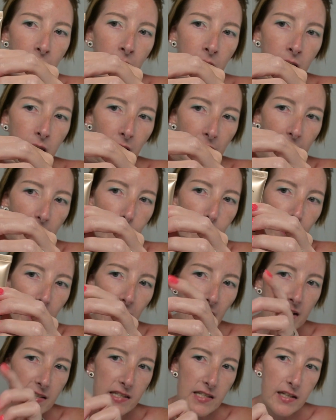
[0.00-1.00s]
like
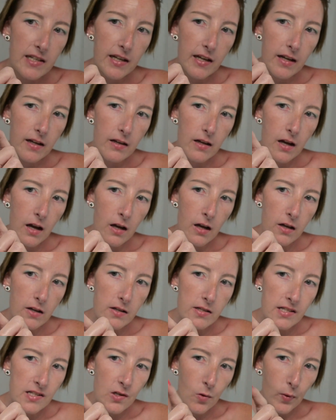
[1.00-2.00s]
plastic
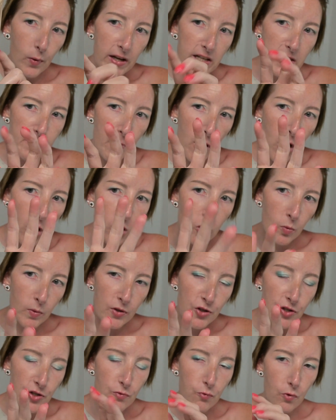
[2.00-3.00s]
squeeze bottle,
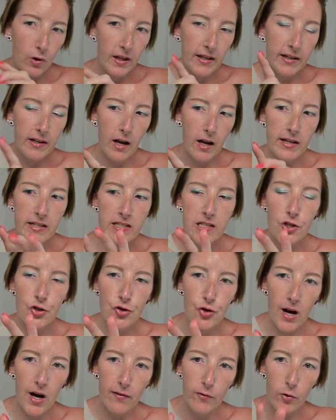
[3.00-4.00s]
which is really nice to
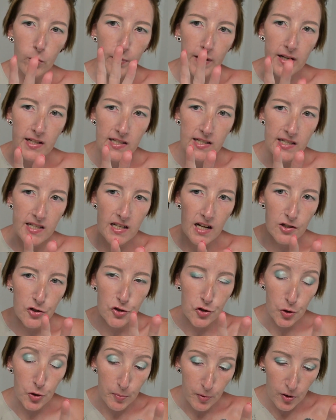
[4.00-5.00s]
travel because it's not
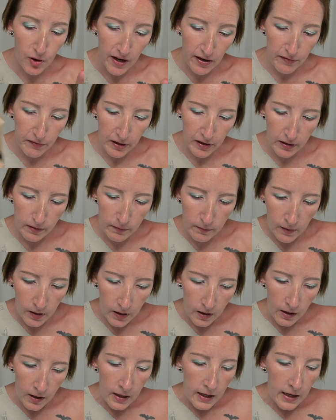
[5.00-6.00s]
super heavy.
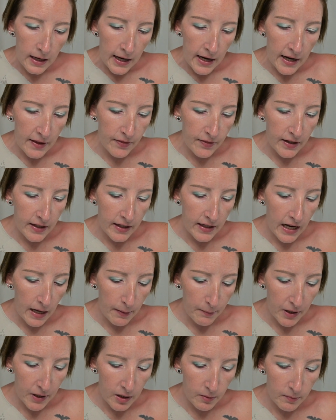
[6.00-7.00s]
And then
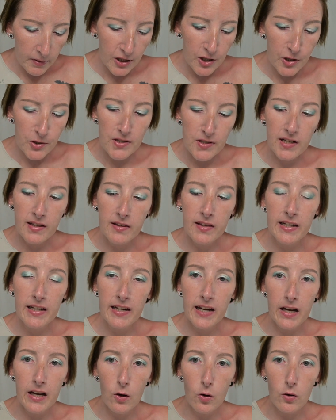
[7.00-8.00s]
I'm going to be using the
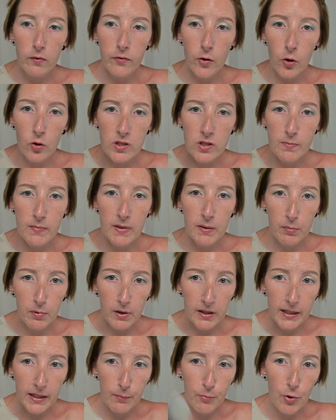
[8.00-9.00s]
e.l.f. Ultimate
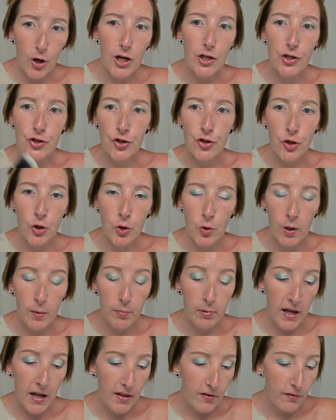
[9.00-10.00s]
Blending Brush to
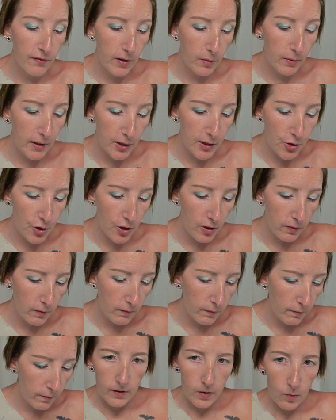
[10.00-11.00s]
apply the foundation.
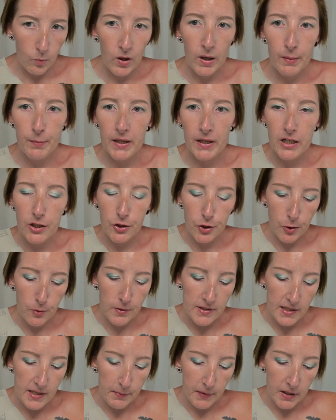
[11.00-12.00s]
What I'm going to do
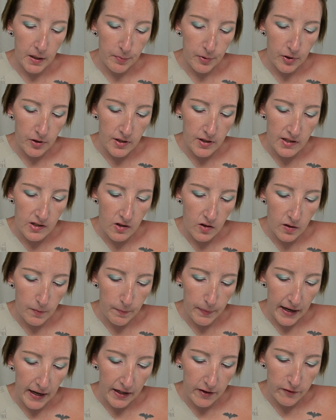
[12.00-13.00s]
is I'm going to put this on the
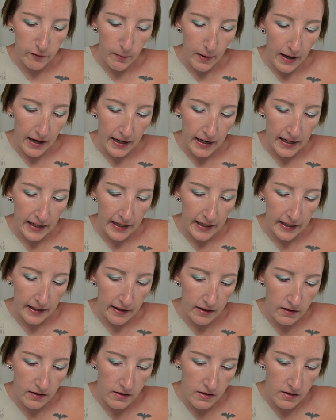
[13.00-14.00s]
back of my
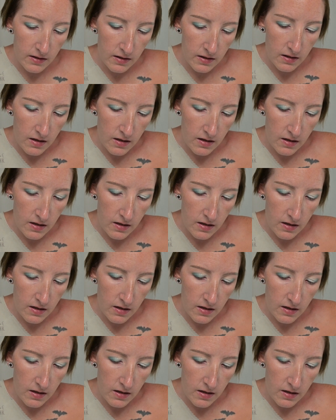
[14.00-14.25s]
hand